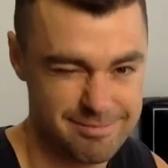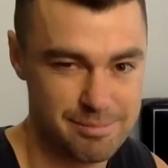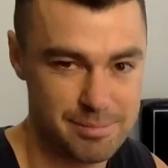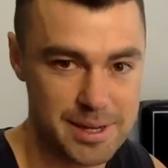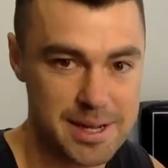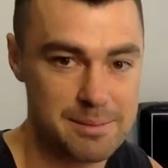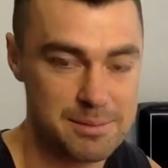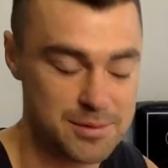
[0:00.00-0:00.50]

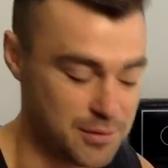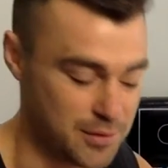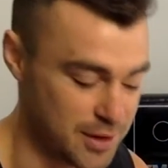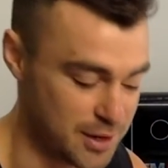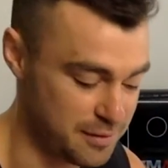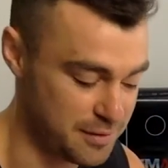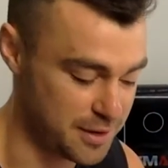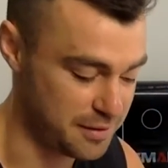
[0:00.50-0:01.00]
becomes
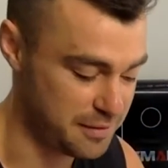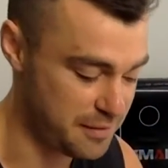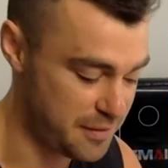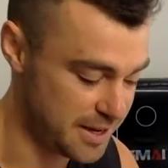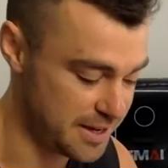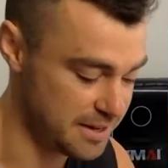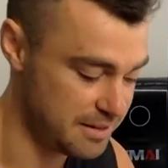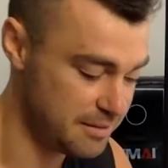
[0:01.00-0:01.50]
very very
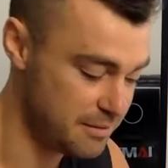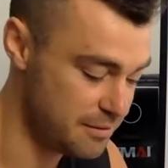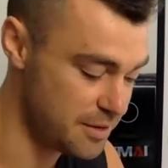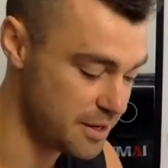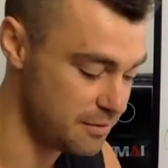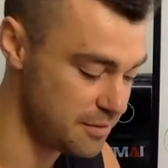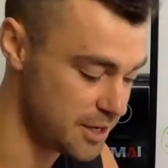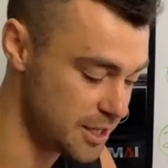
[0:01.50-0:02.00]
fun,
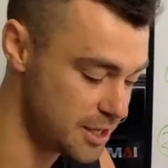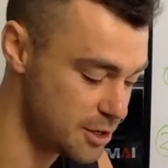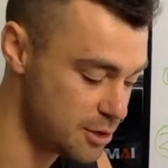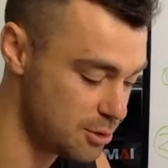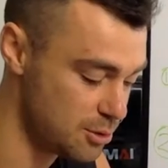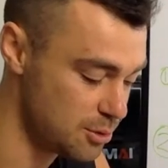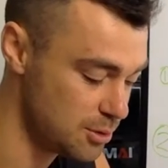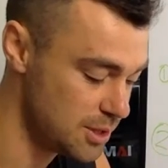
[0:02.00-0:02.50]
very very
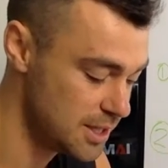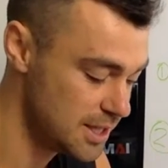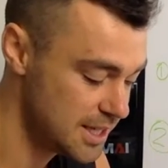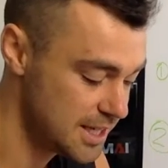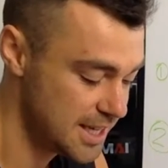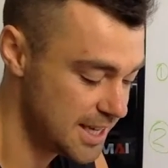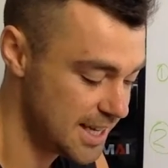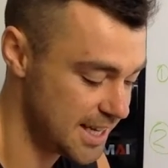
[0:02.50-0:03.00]
cool,
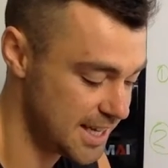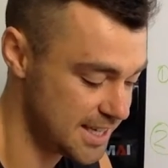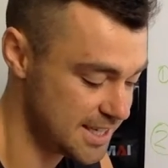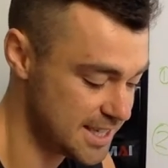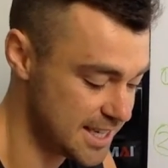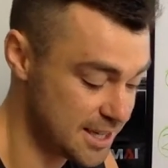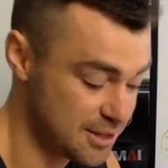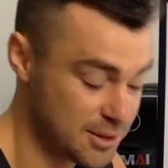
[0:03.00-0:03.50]

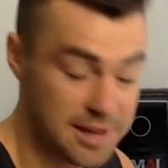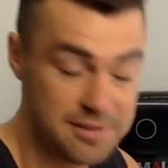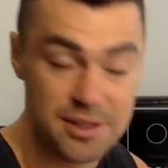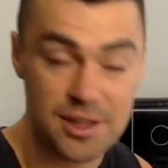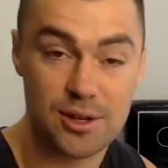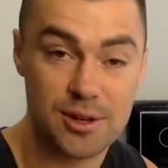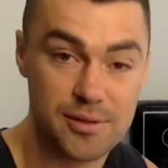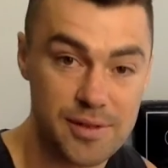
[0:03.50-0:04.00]
and uh, you'll have a
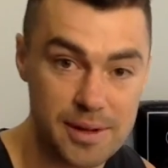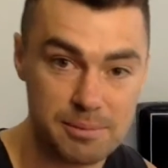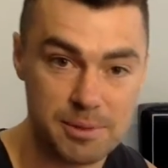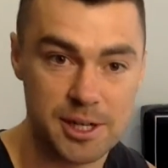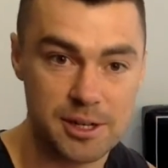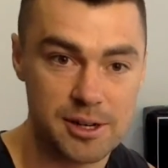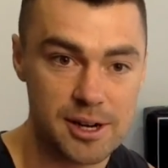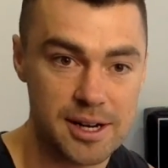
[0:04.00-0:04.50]
lot of fun
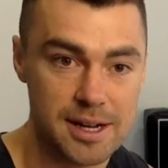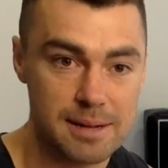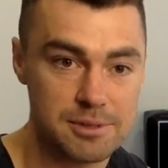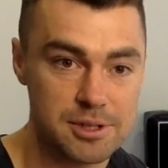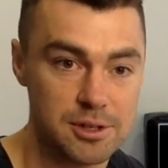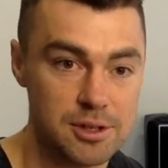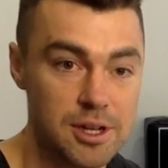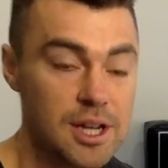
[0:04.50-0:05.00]
when you're growing up
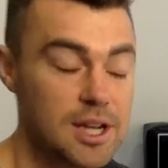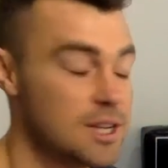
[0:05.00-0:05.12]
too.